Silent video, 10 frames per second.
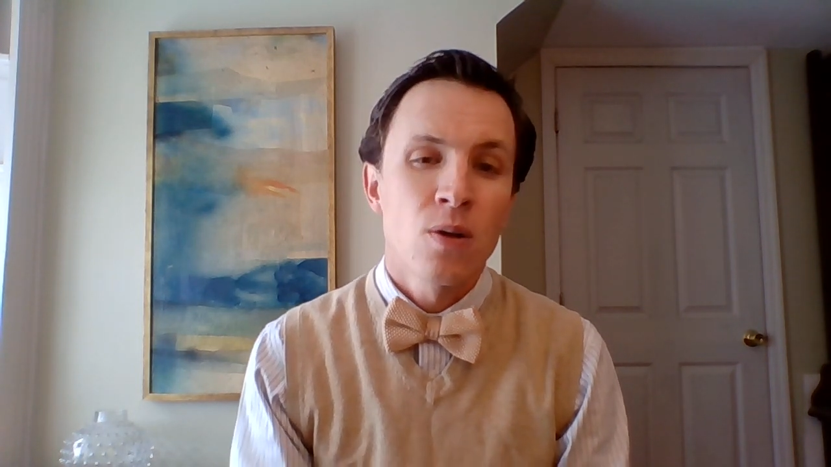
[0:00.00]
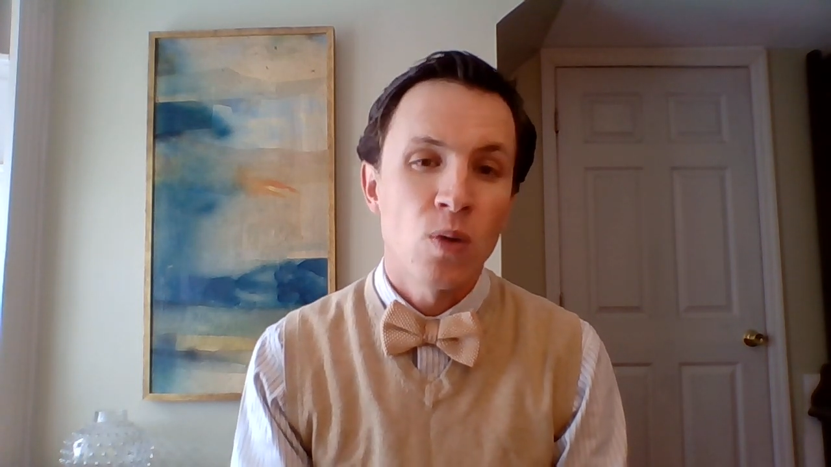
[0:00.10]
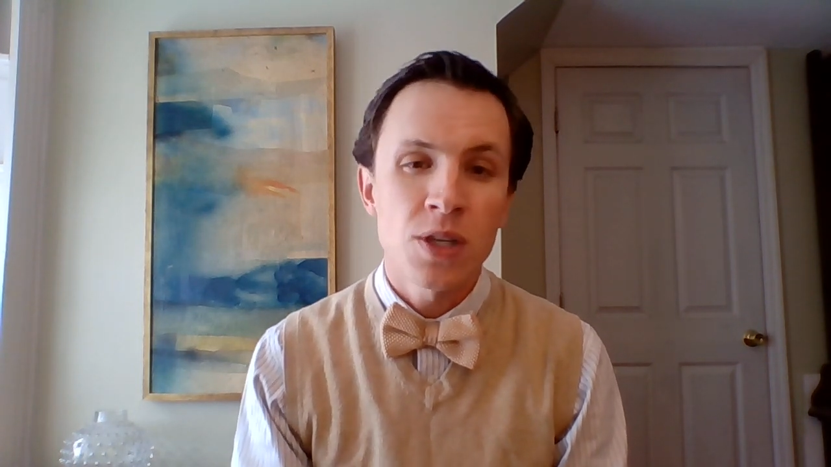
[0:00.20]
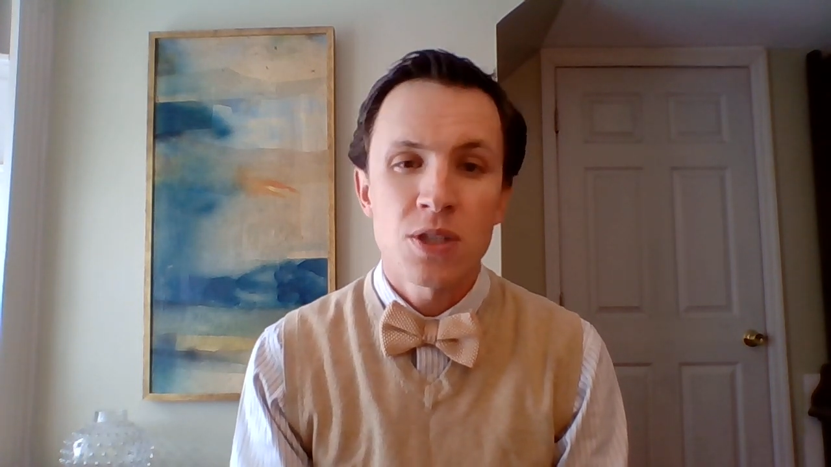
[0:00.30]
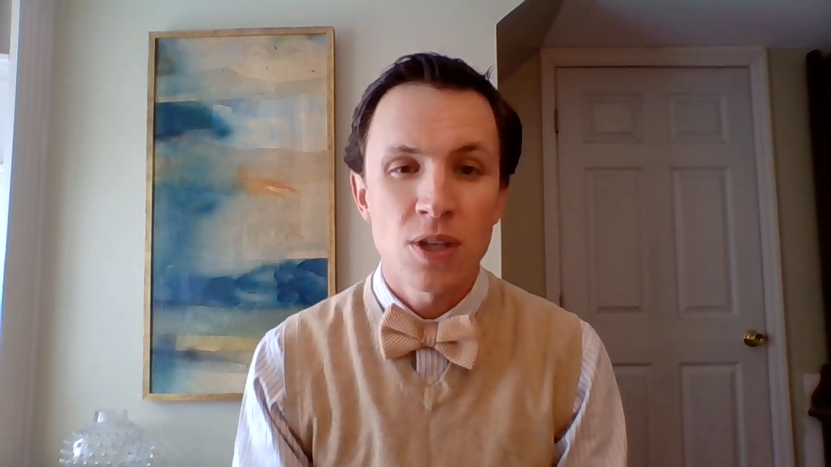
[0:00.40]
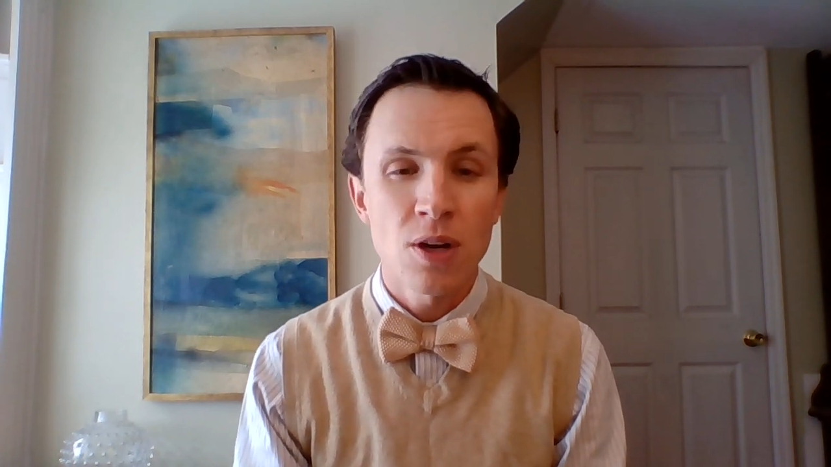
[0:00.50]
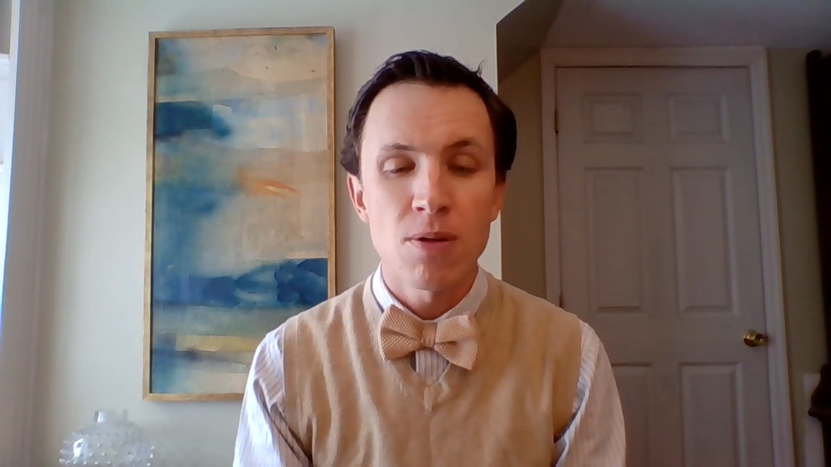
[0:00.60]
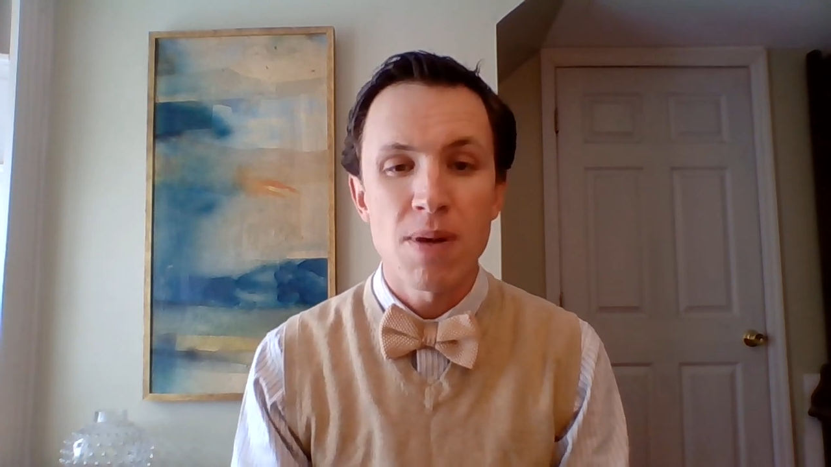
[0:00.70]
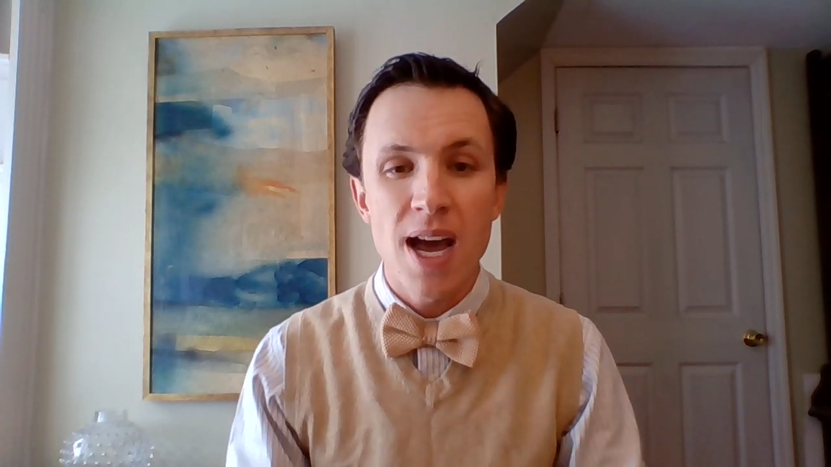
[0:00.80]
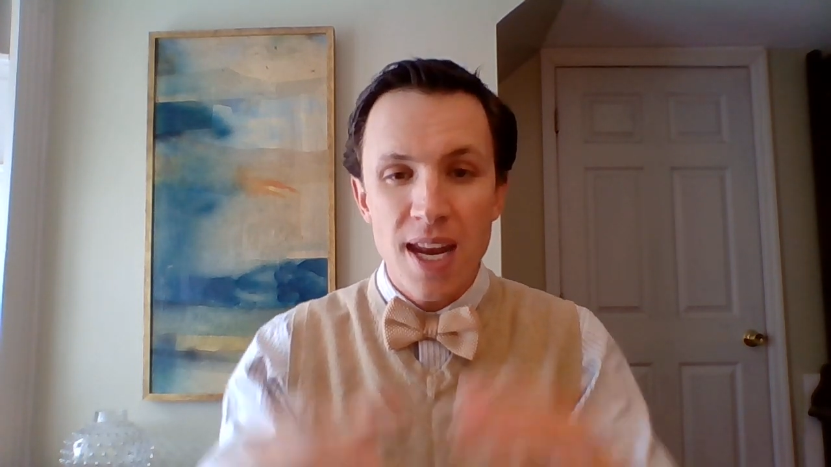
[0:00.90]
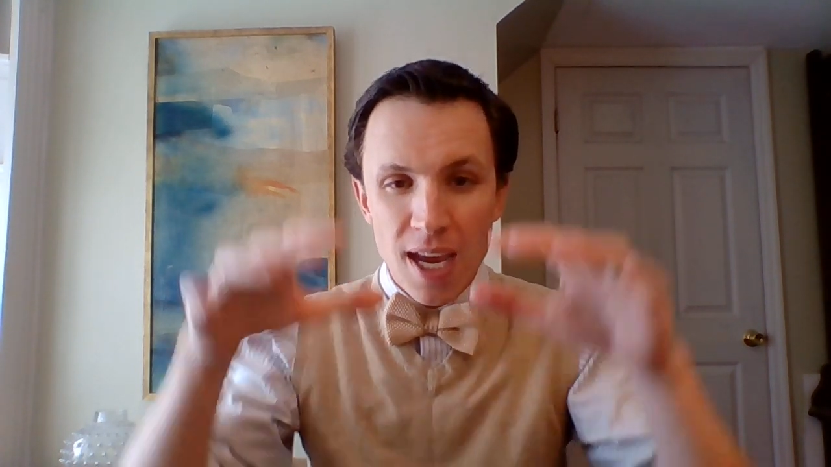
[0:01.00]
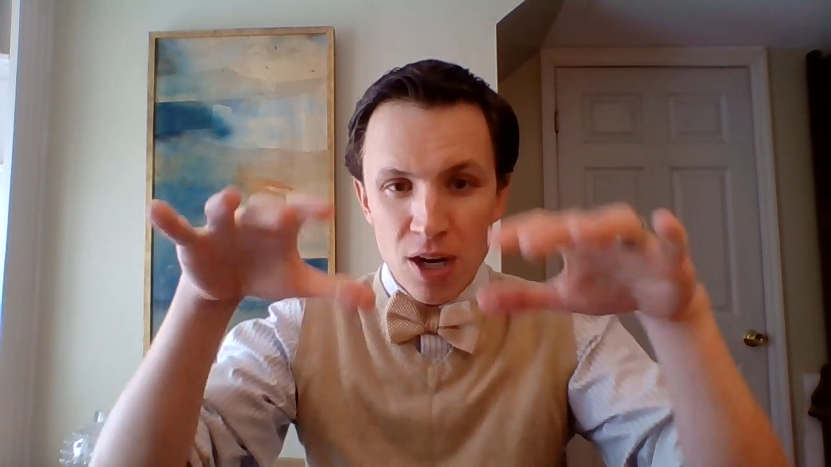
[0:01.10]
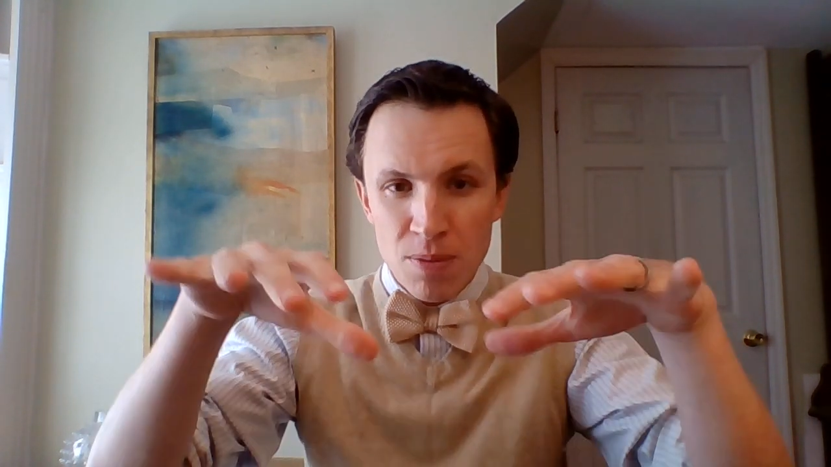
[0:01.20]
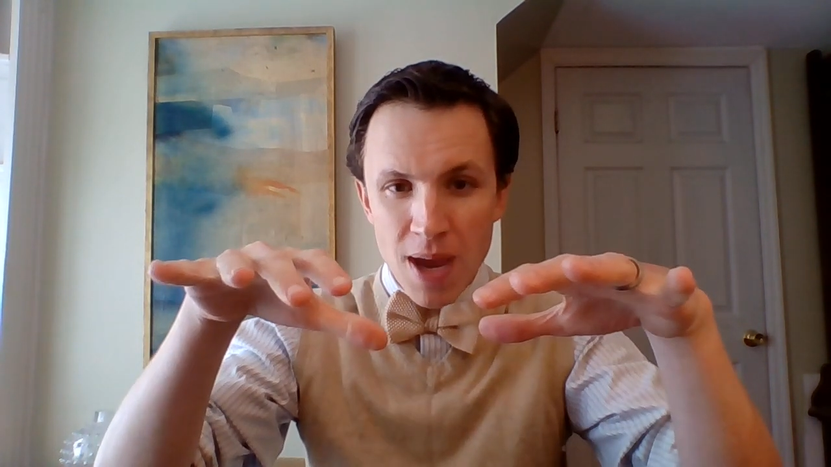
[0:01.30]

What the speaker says: once you know about air